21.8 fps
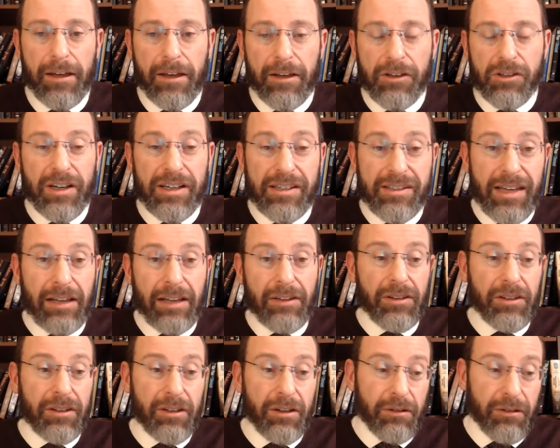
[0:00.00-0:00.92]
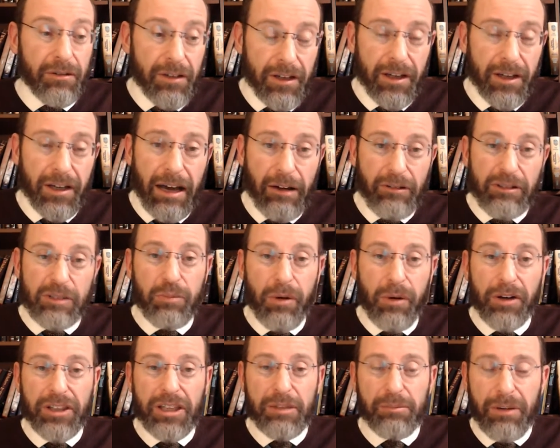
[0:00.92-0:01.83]
So I said to you, I was
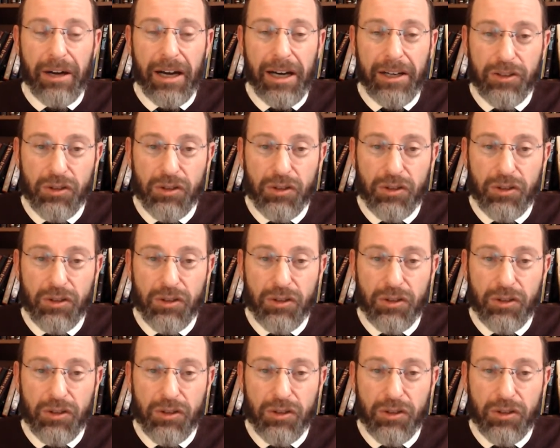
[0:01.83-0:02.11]
bothered by